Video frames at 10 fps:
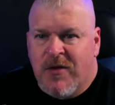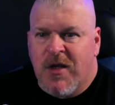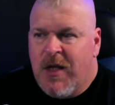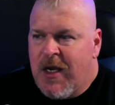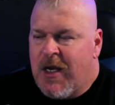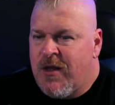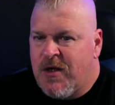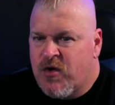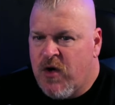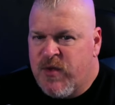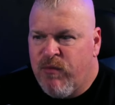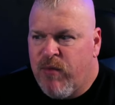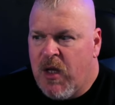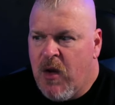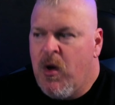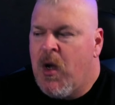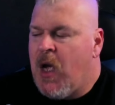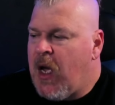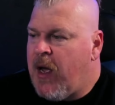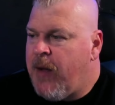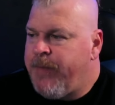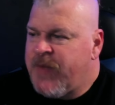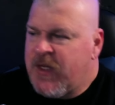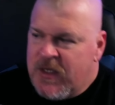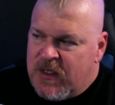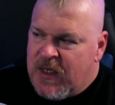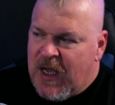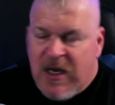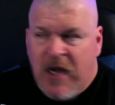There's a link in the description below, um, and,